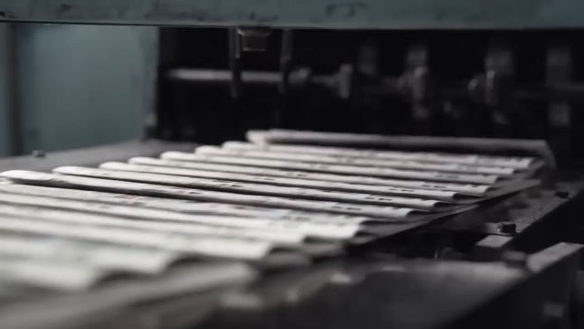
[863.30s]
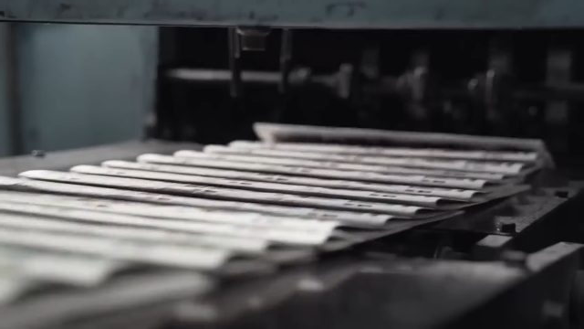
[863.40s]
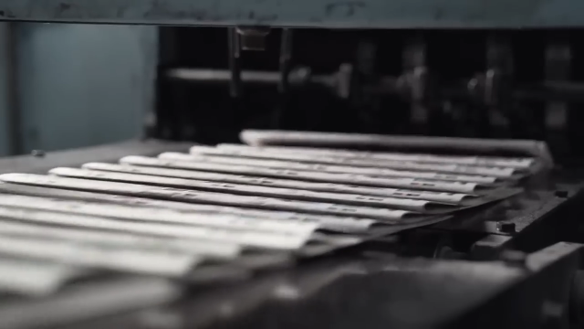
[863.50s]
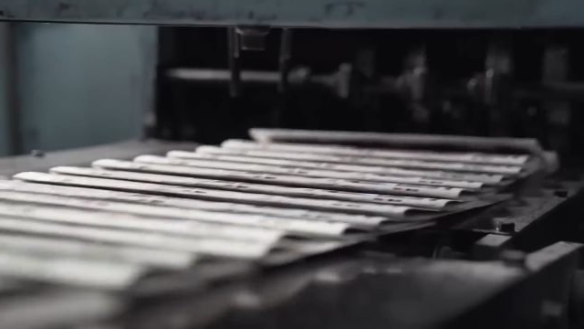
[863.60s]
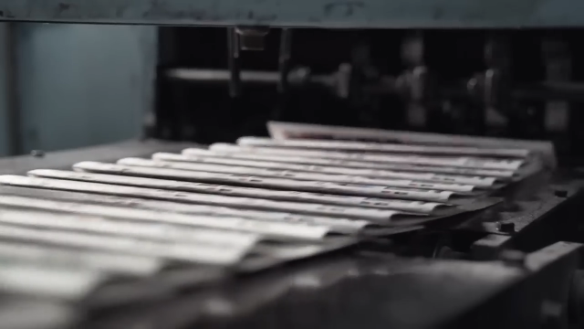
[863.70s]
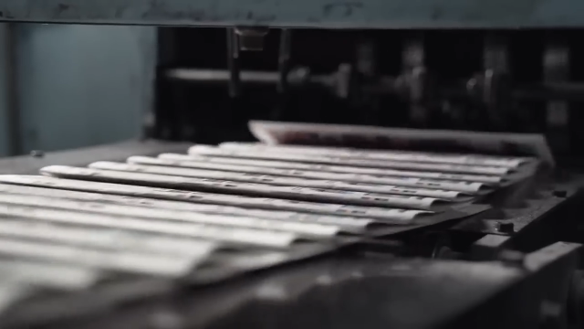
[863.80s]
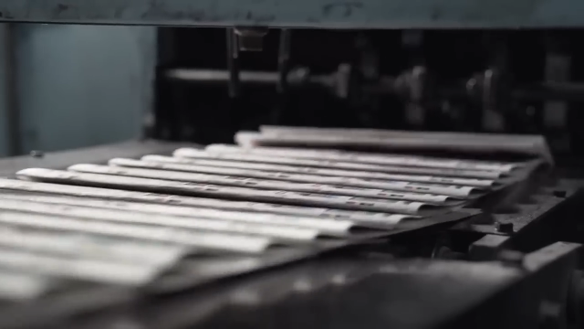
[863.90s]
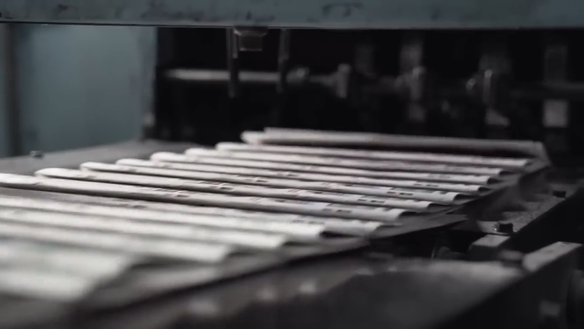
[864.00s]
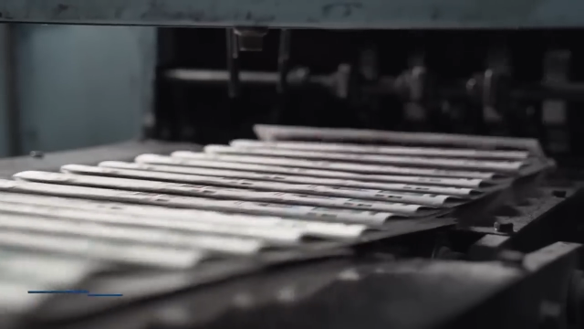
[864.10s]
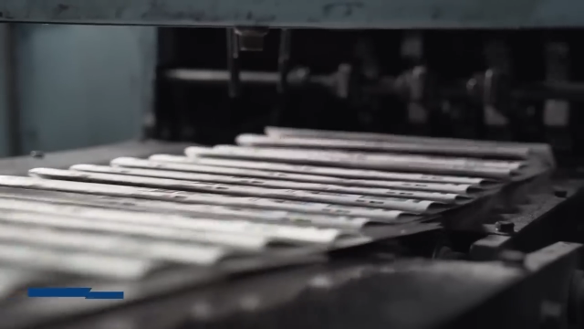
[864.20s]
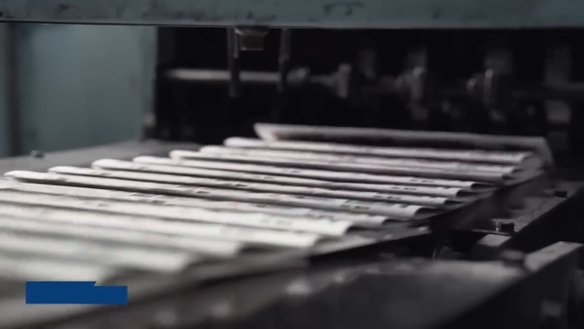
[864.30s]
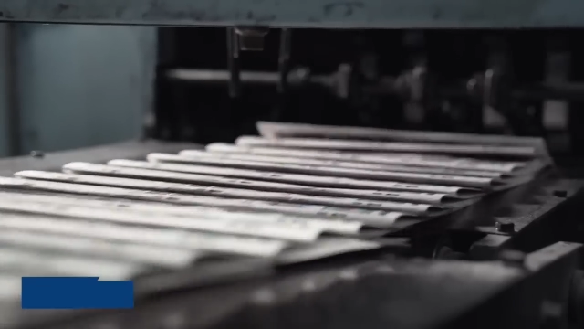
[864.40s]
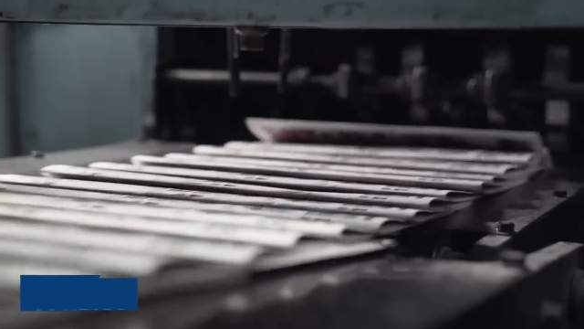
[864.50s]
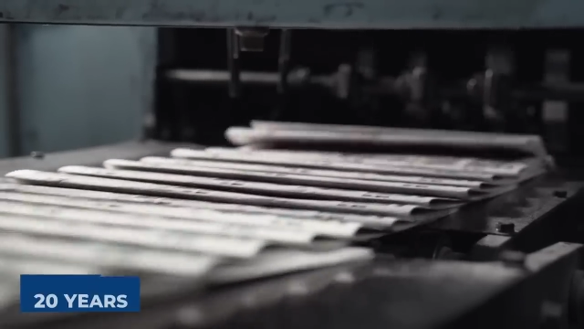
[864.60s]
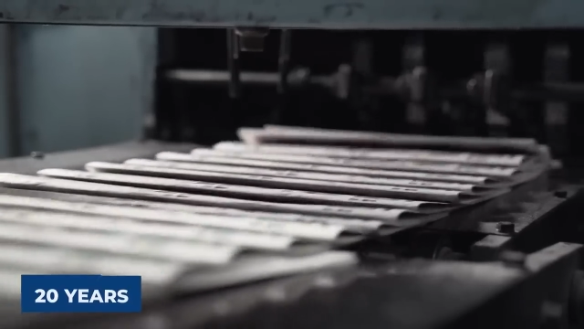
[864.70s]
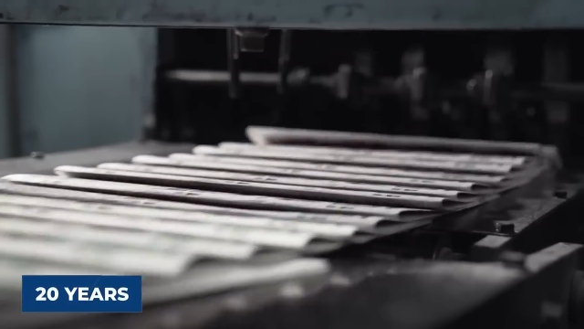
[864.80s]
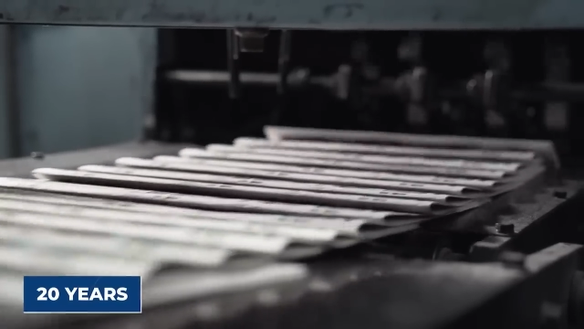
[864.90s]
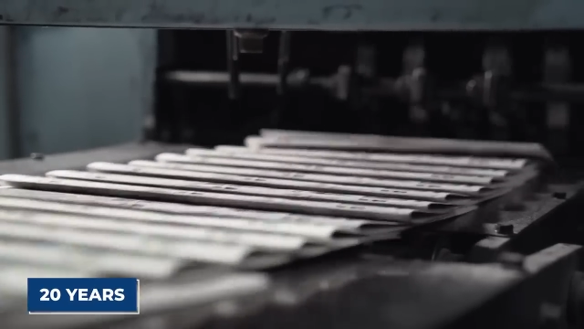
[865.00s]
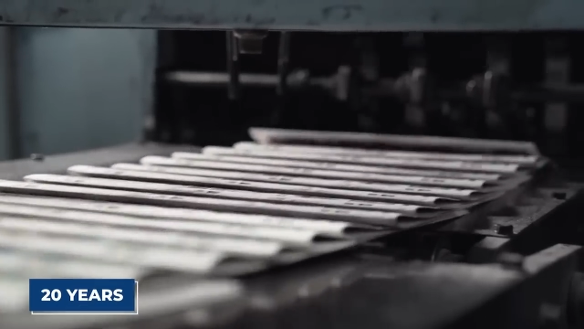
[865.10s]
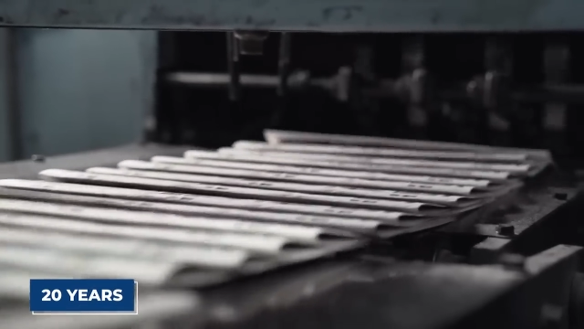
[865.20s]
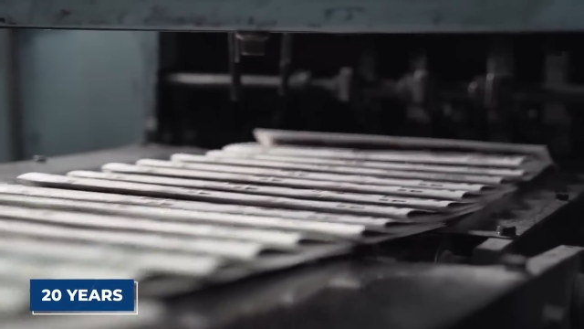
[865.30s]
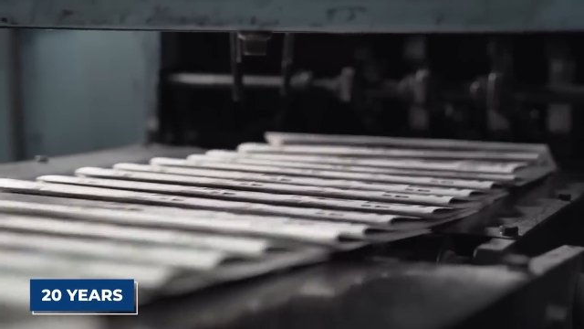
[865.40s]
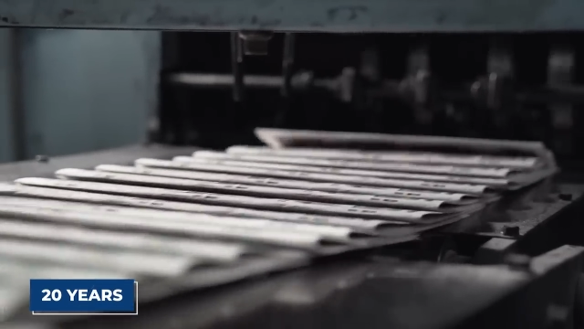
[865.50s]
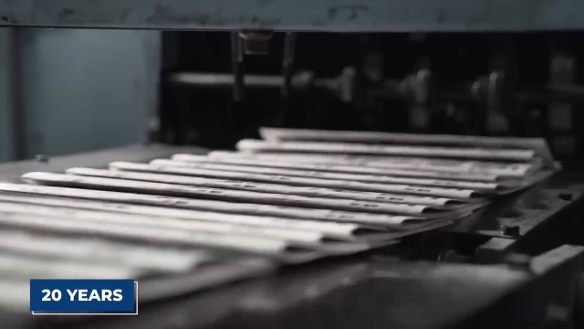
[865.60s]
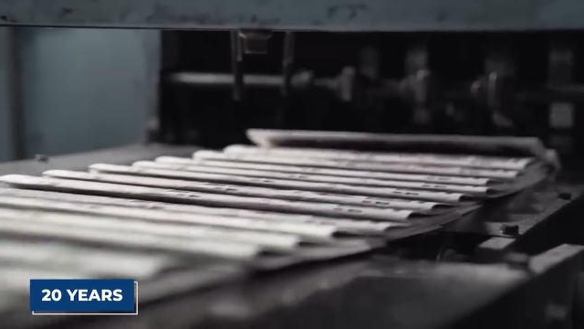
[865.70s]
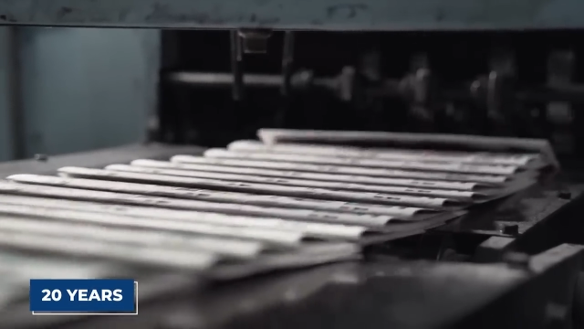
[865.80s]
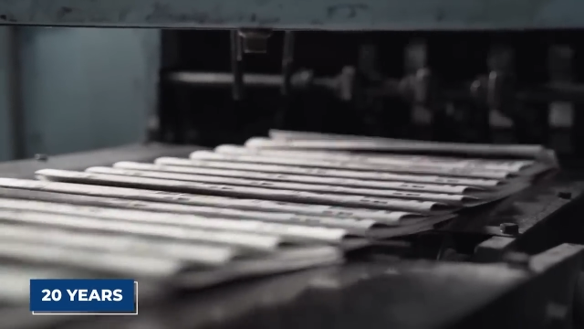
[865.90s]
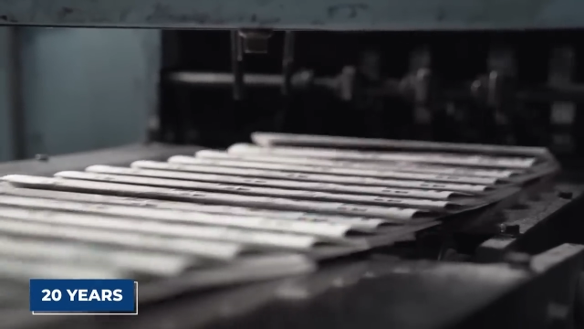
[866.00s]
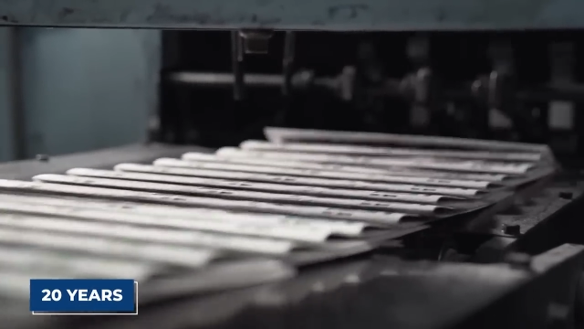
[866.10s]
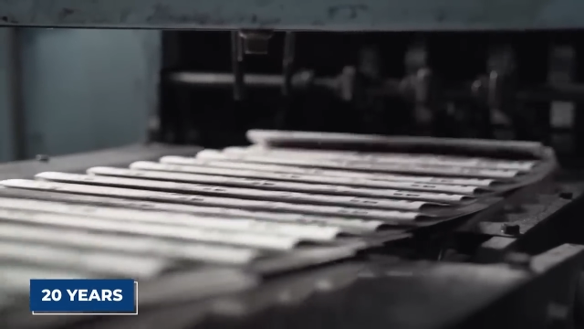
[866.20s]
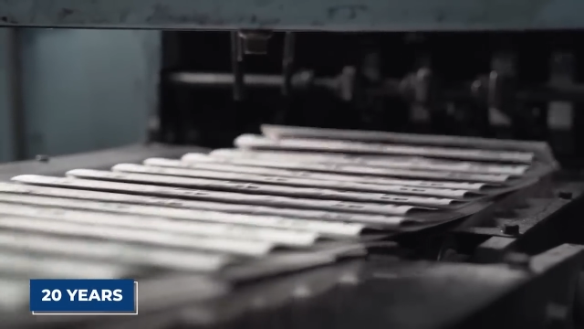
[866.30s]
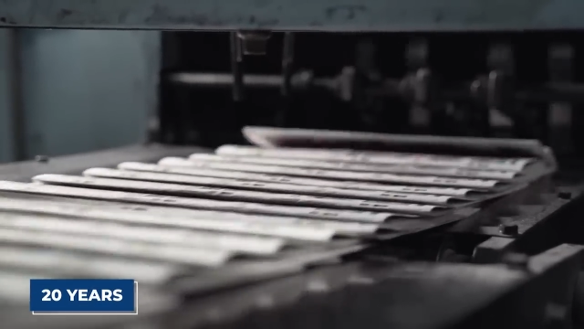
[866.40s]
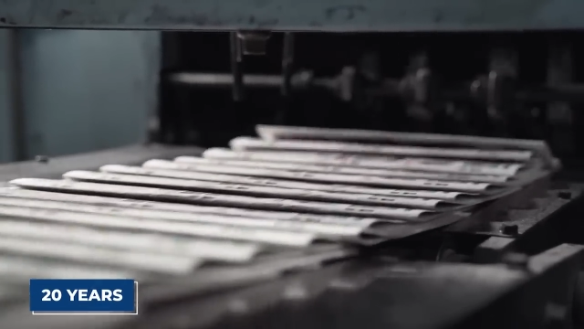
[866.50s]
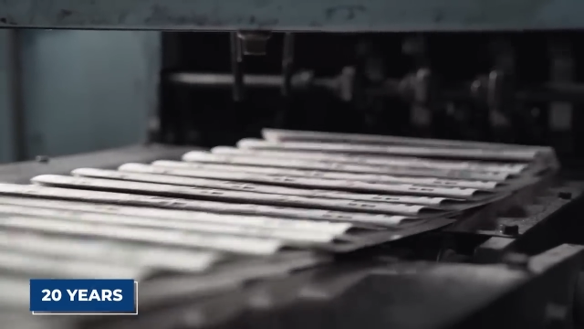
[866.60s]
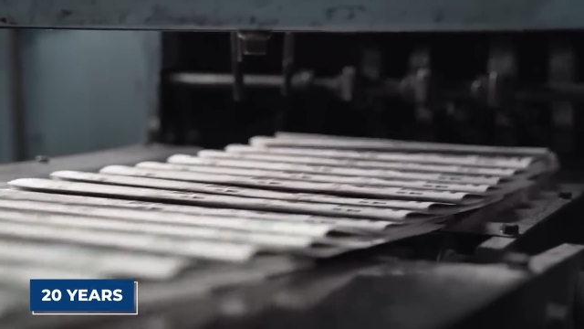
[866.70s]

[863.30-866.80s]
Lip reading: Nobody's mouth can be seen.